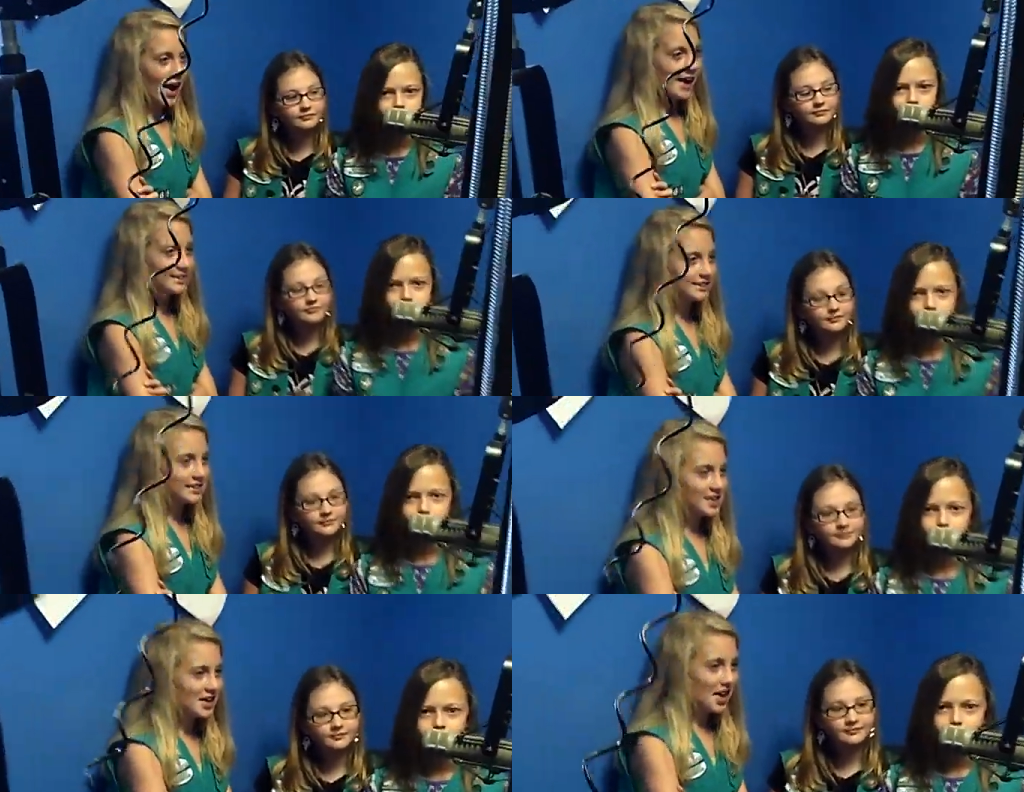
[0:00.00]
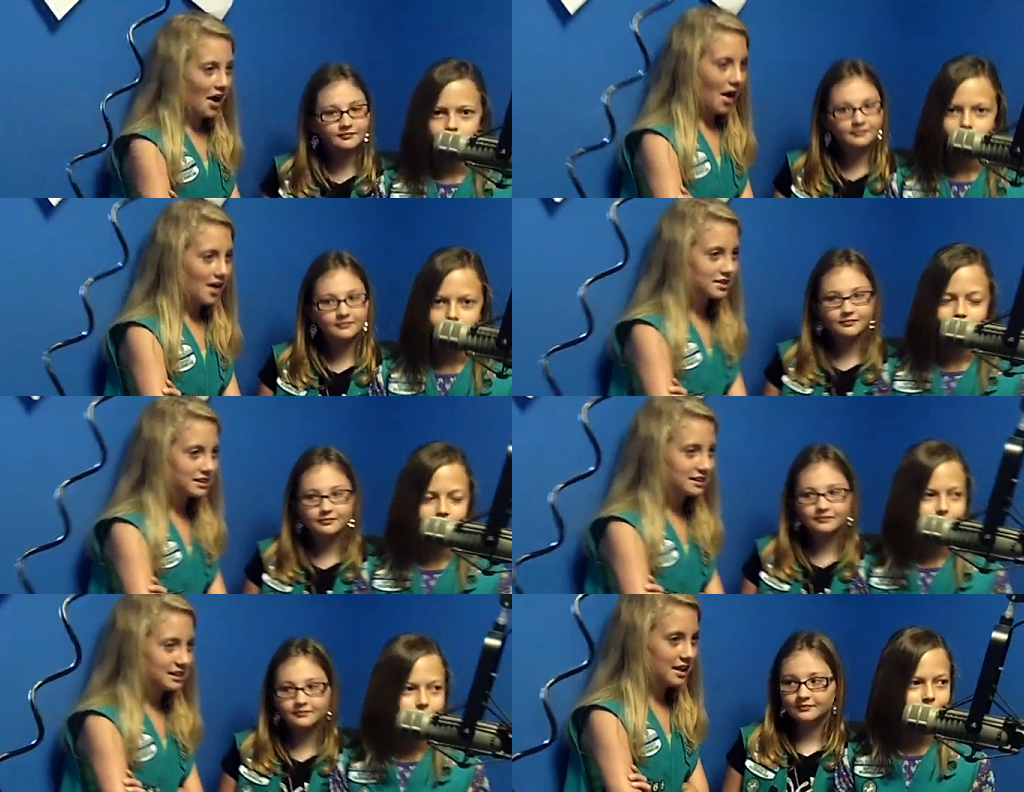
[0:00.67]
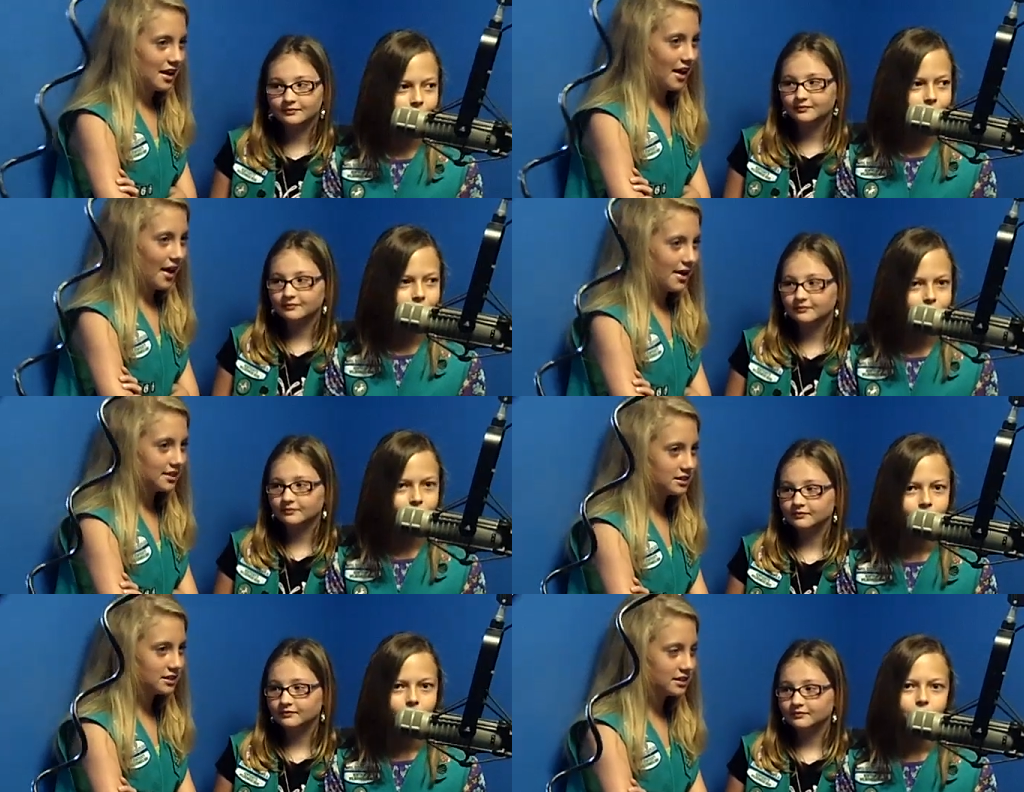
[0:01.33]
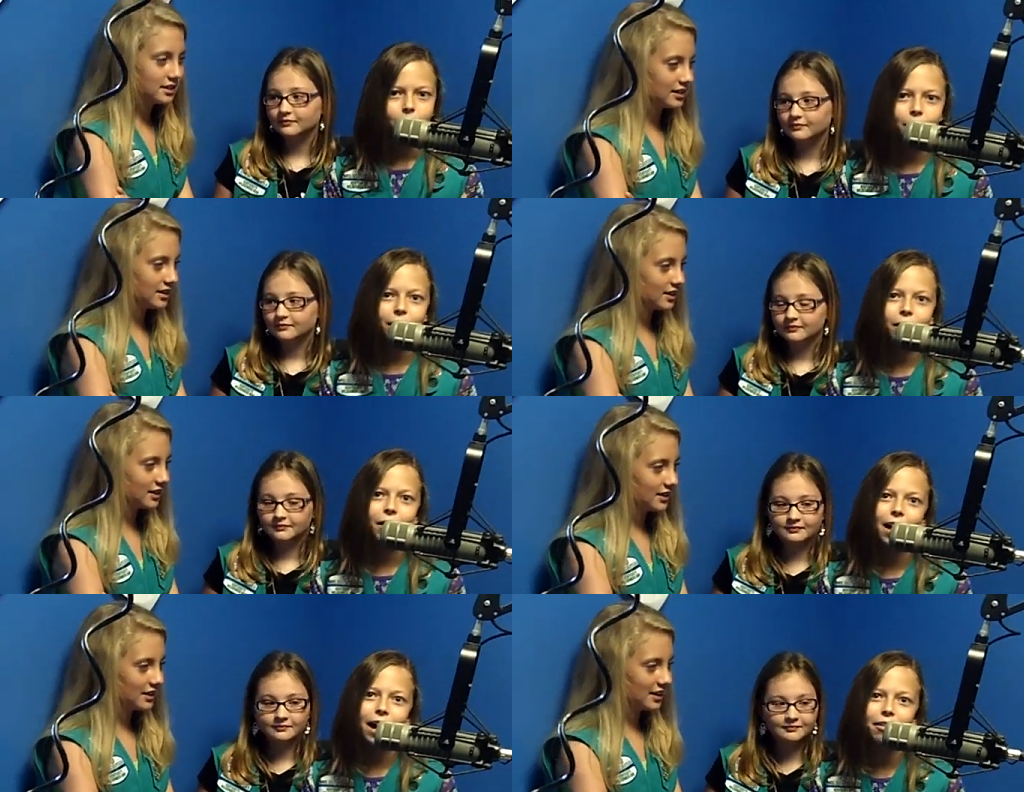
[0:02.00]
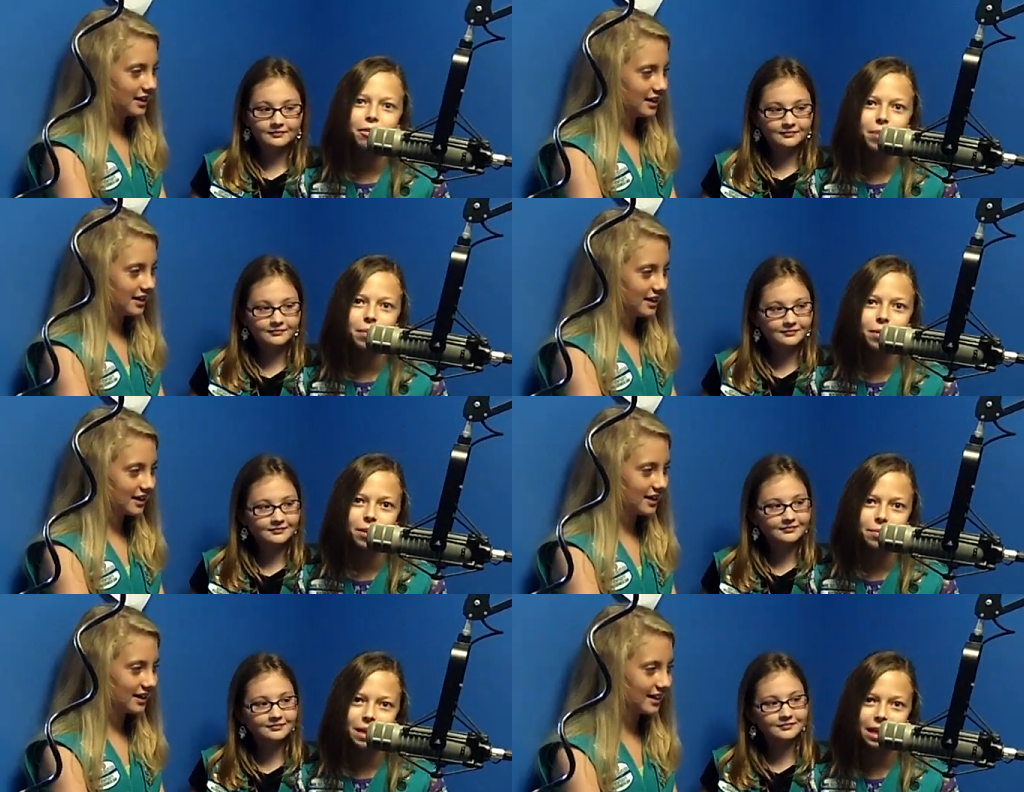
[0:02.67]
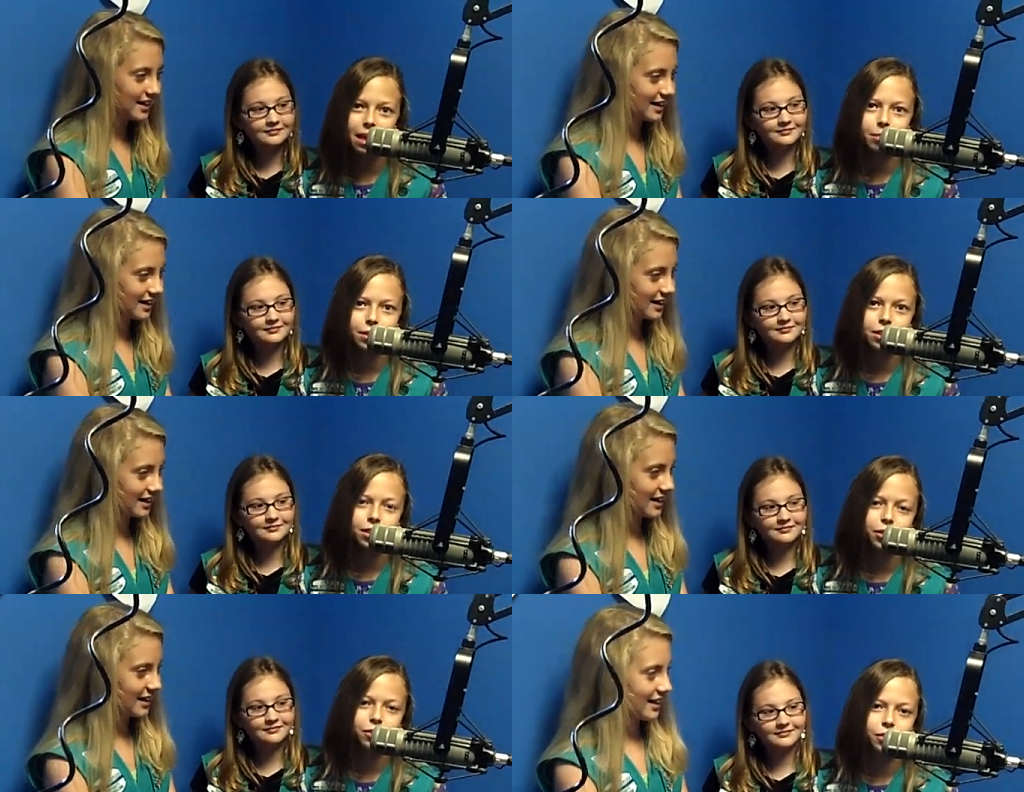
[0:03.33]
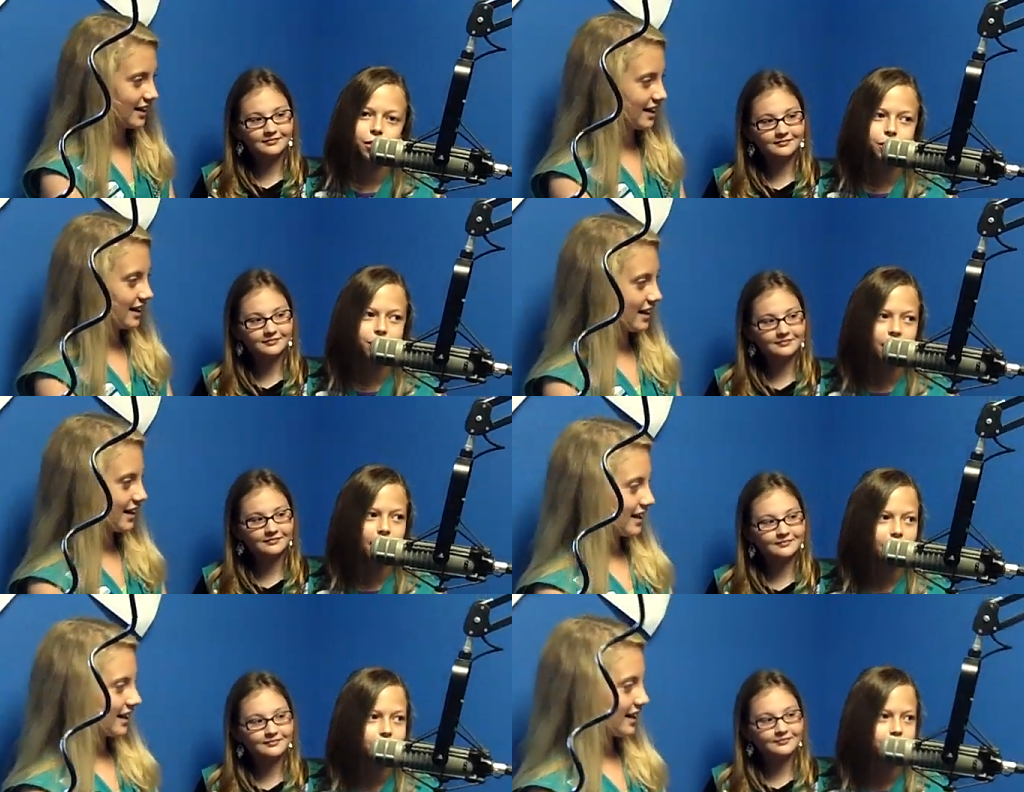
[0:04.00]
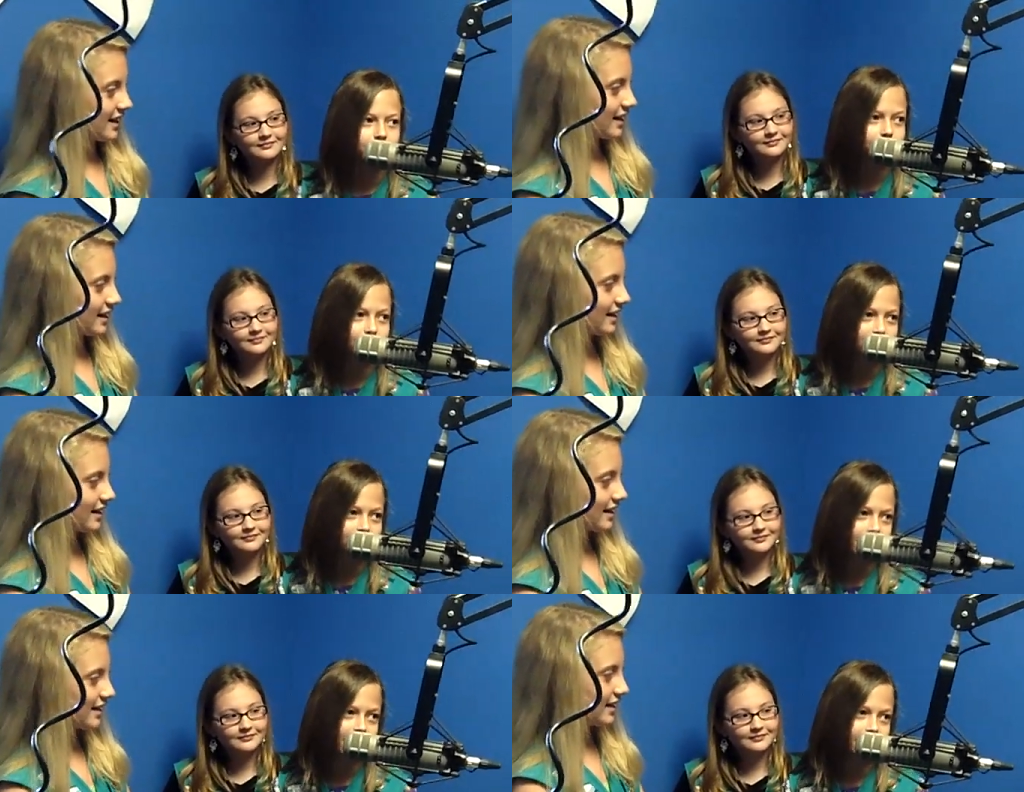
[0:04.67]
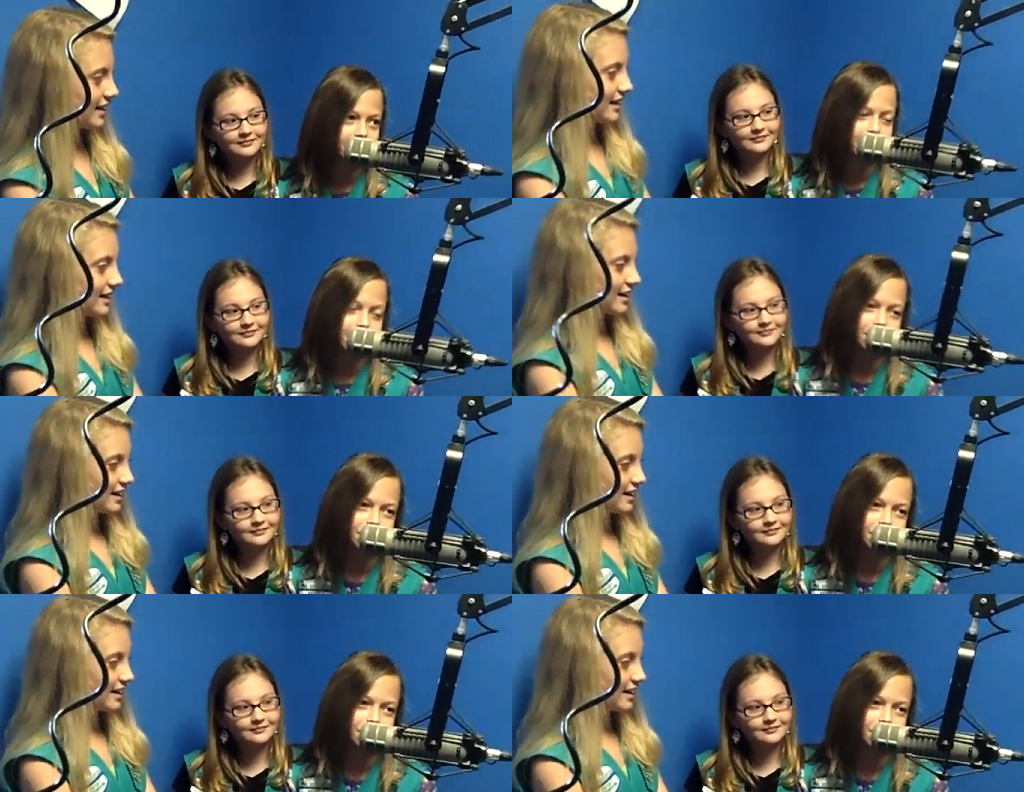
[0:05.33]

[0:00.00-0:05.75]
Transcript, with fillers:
Speaker 1: projects you do around the community?
Speaker 2: Well, I remember being able to do food drives and book drives, and